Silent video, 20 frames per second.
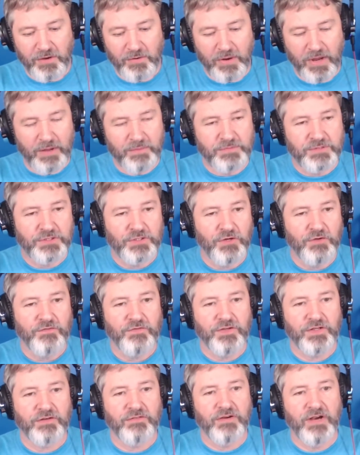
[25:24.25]
I was
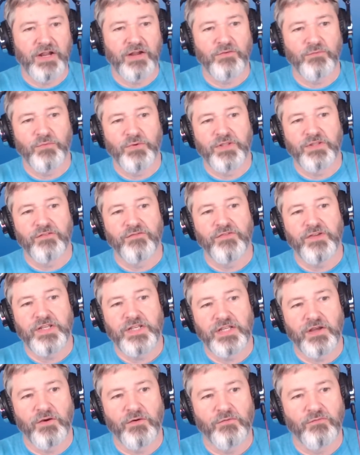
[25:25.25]
goofing around with a
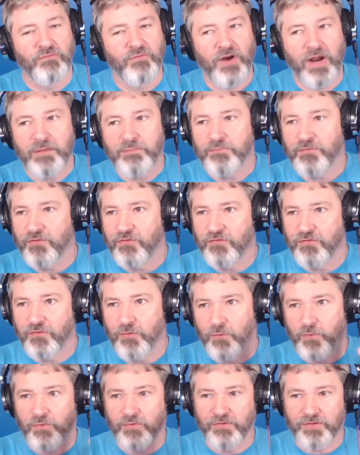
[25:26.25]
video right
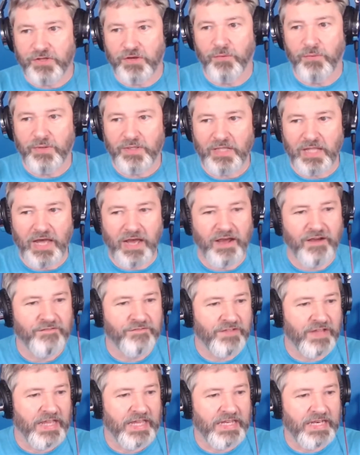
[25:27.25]
before going live,
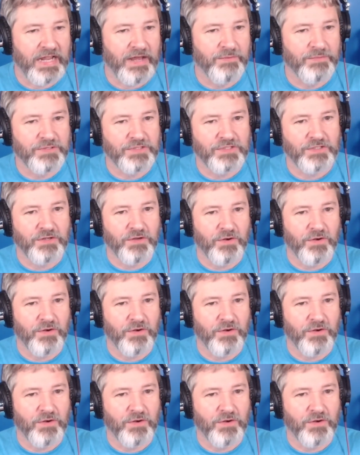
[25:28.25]
and I was